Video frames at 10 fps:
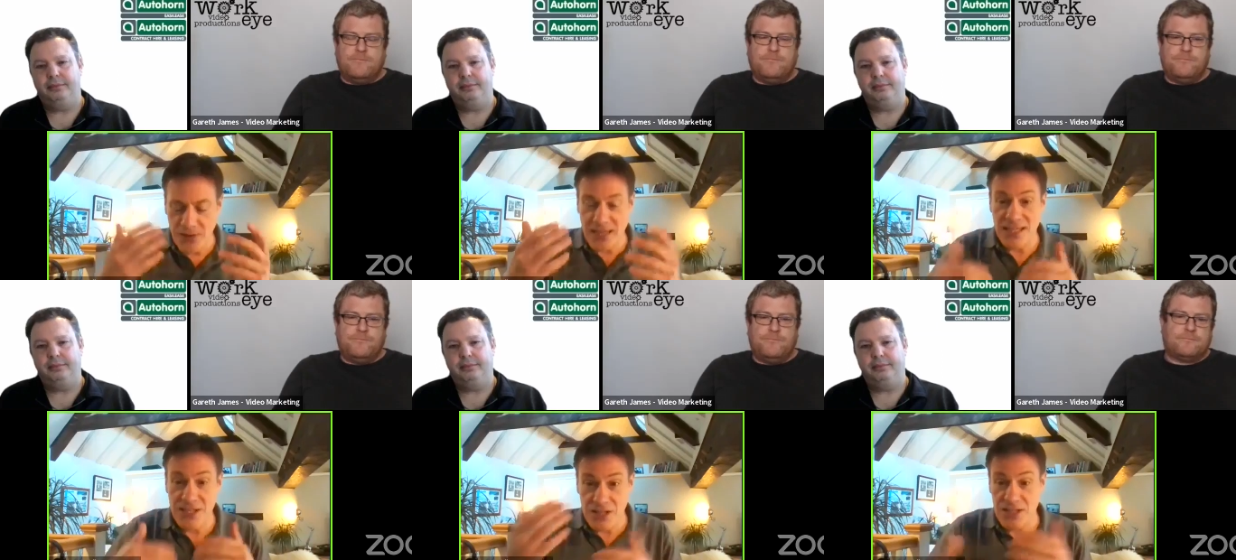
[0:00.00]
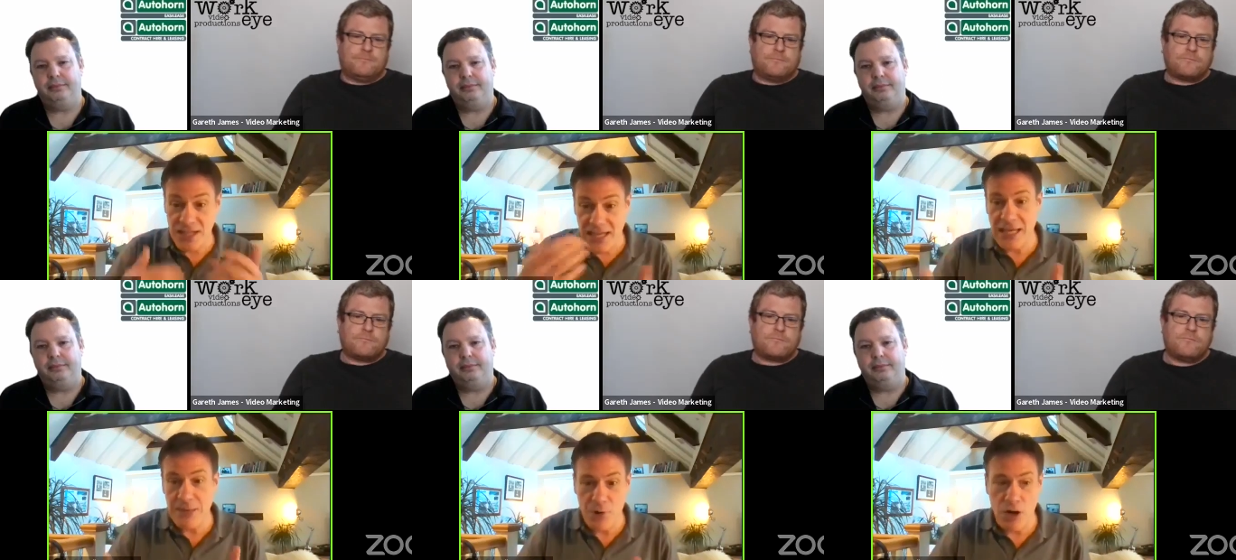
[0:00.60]
Speaker 1: thing is just to
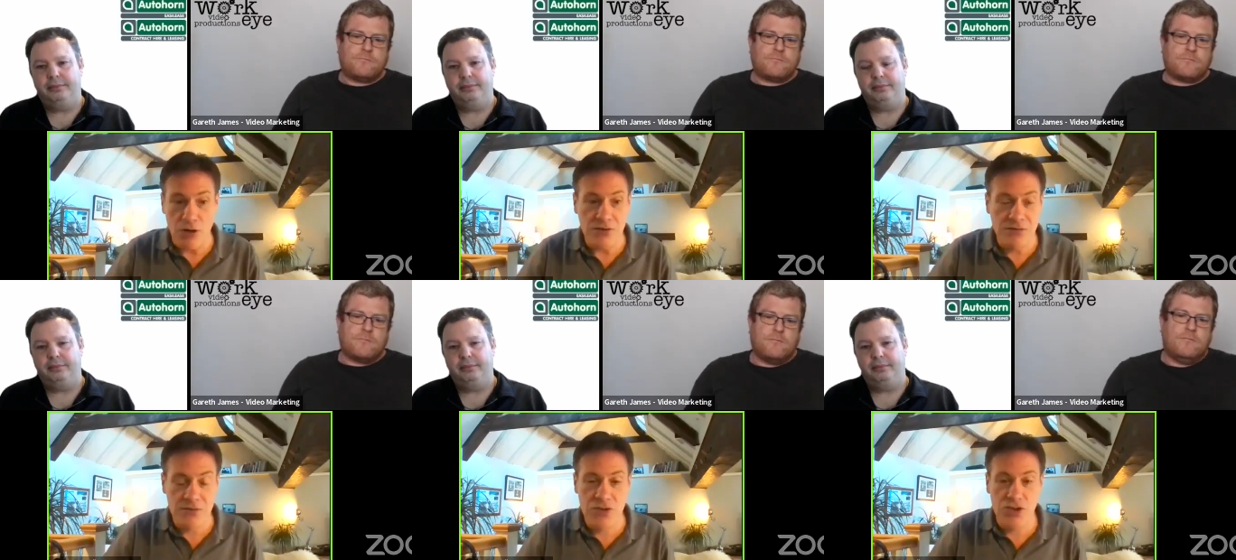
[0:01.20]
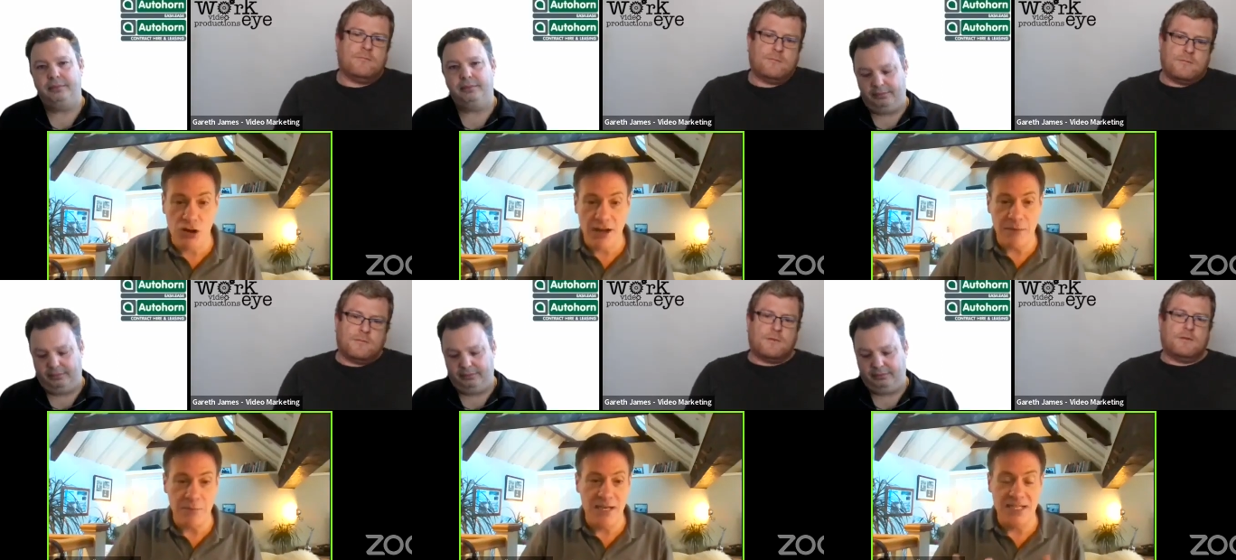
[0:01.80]
keep on trying
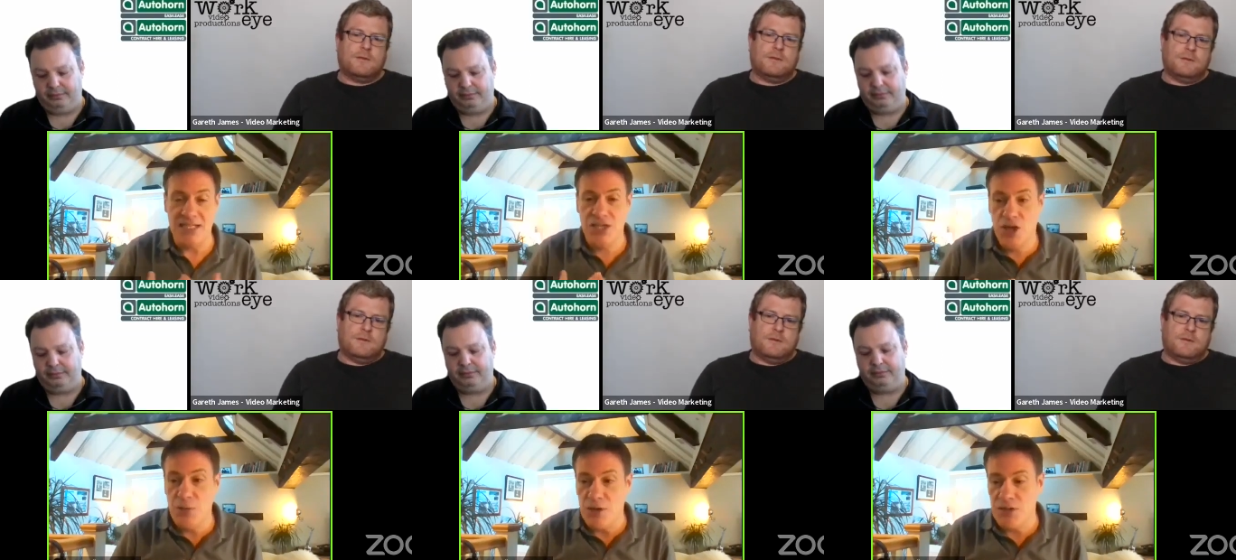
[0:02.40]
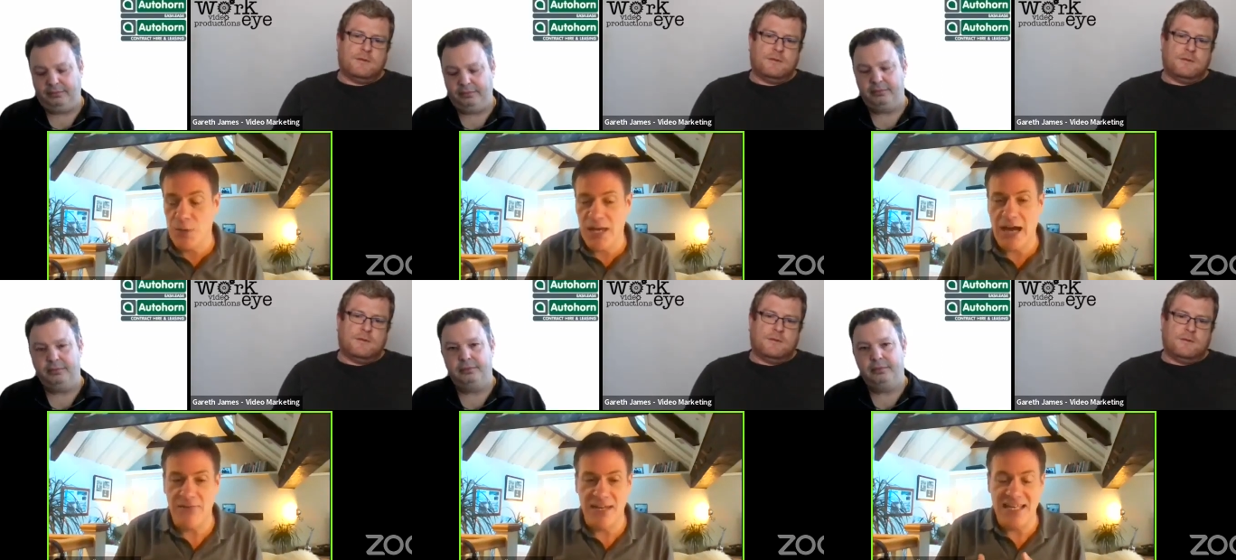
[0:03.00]
because as humans, we have
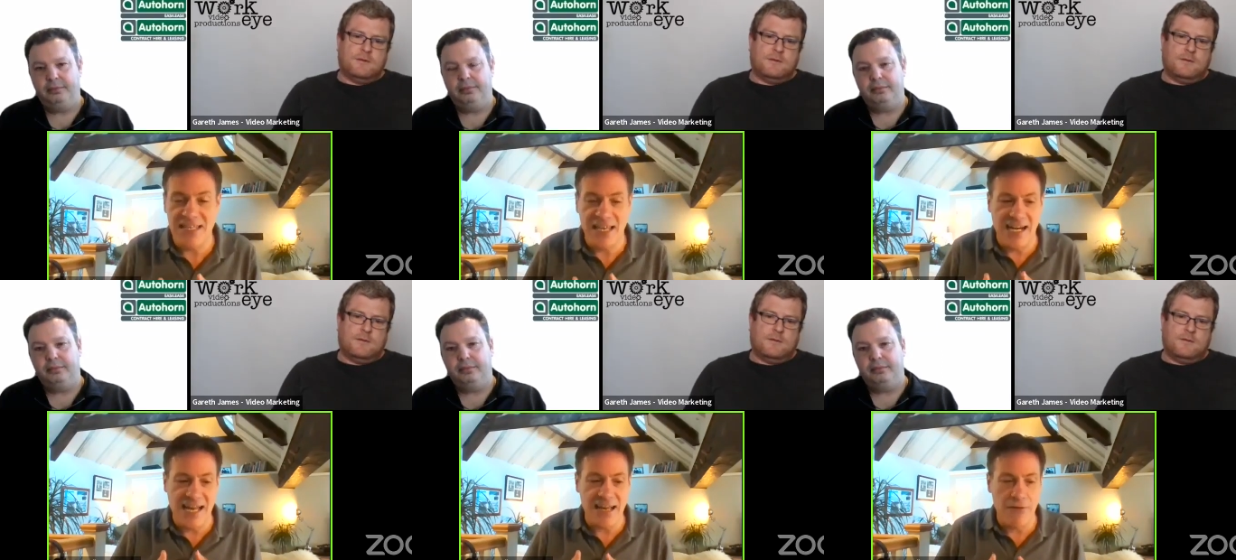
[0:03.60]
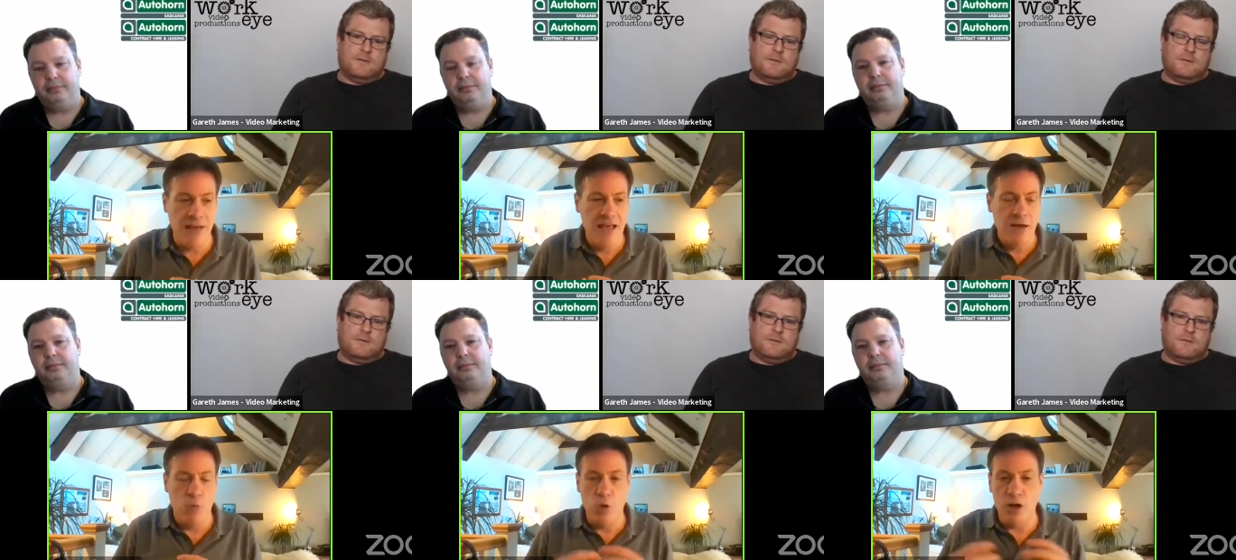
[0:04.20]
an, an innate
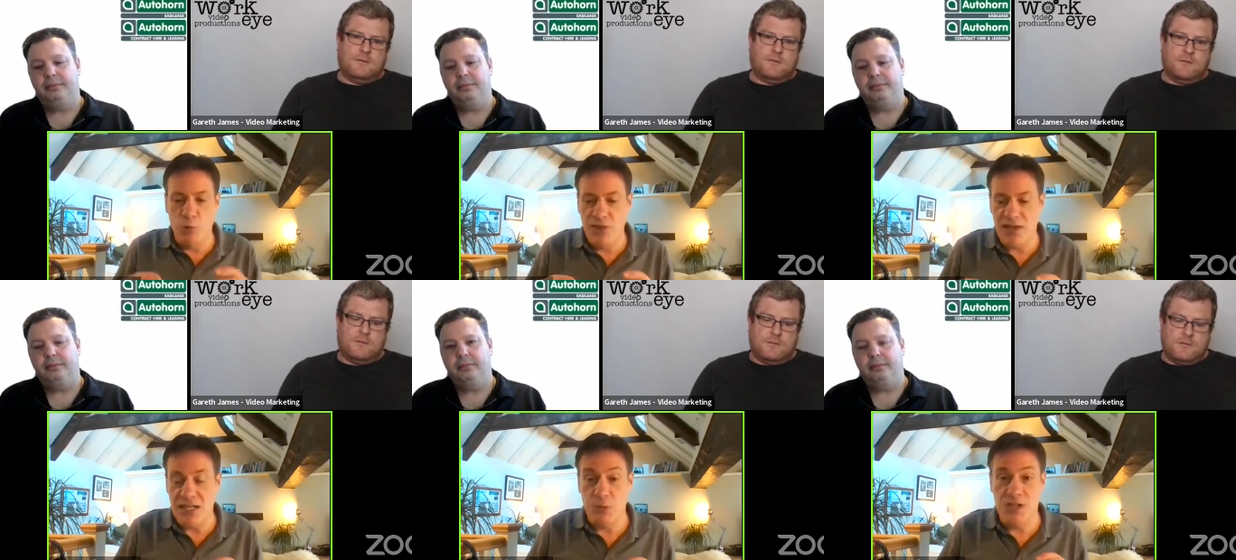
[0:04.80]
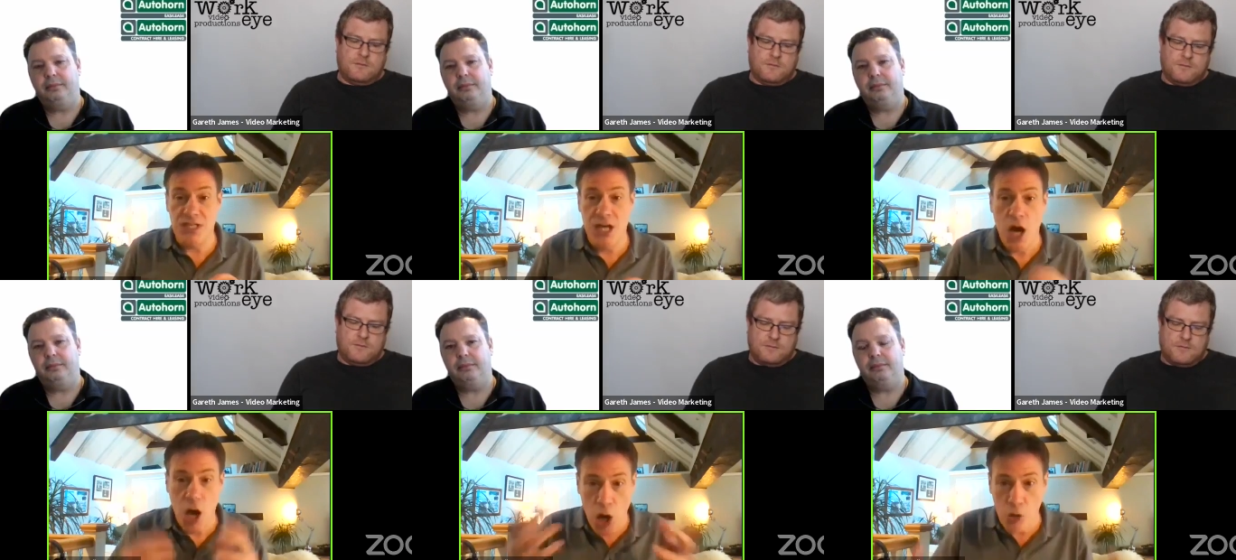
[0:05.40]
word within us, which is
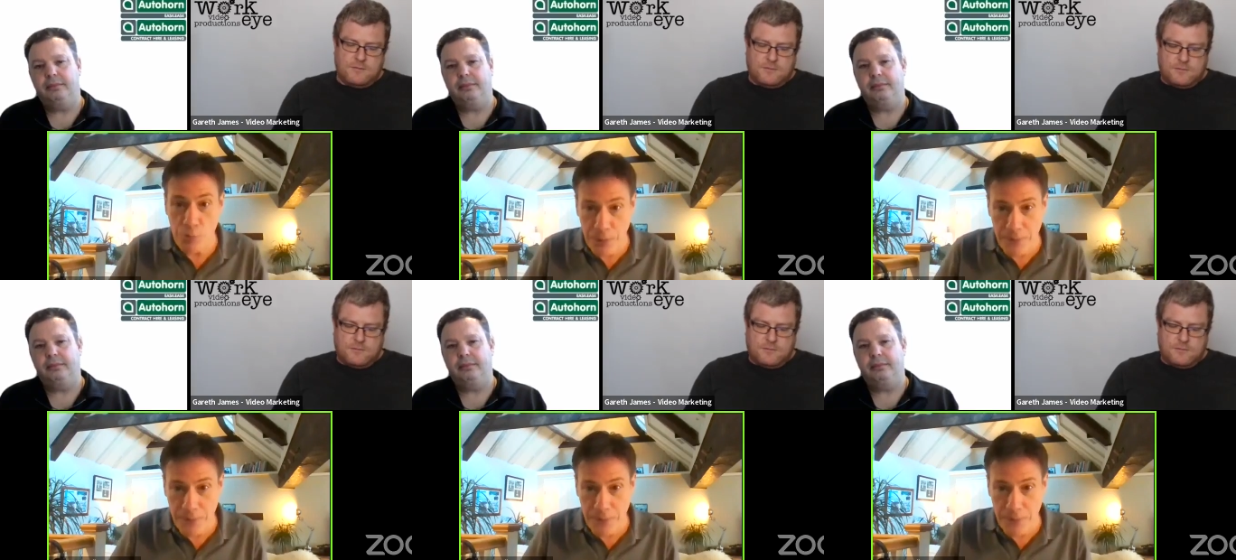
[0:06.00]
hope.